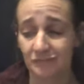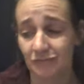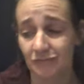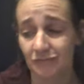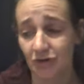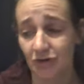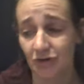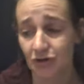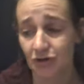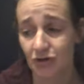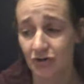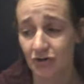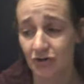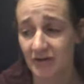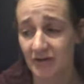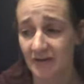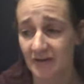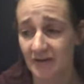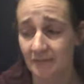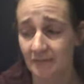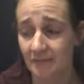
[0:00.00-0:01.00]

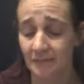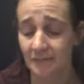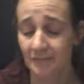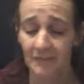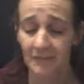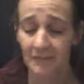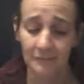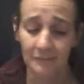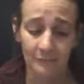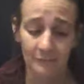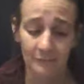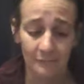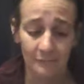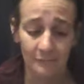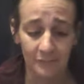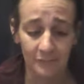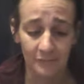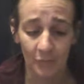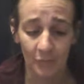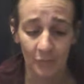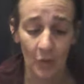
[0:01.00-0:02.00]
nurturing,
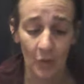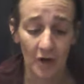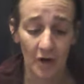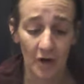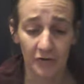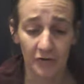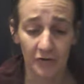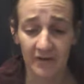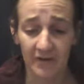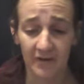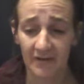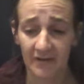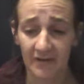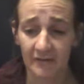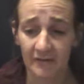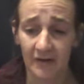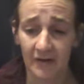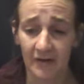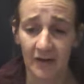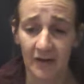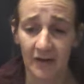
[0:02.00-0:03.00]
watery,
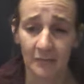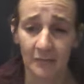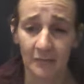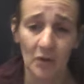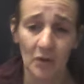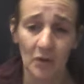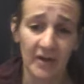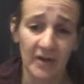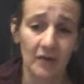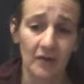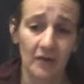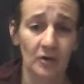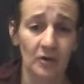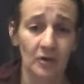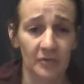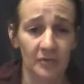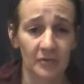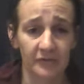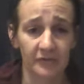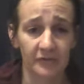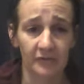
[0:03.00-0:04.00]
okay, I'll go
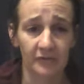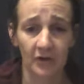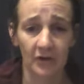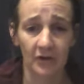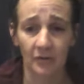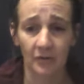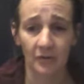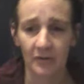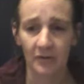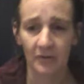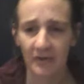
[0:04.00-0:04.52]
with the flow.